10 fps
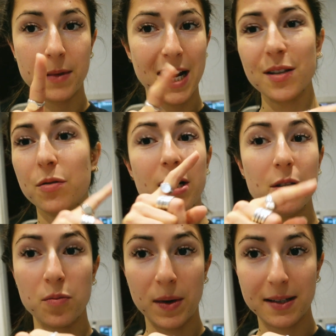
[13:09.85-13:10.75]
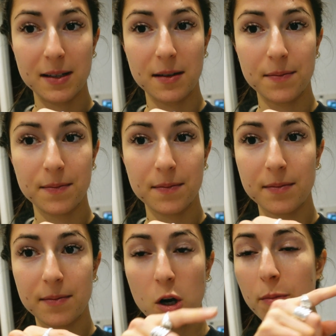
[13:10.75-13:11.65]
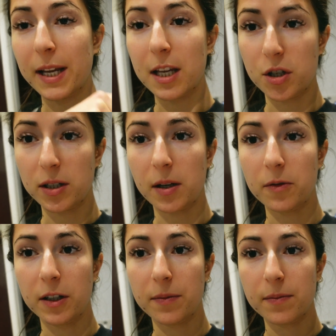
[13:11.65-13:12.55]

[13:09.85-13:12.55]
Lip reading: and it's very too messy on my kitchen counter.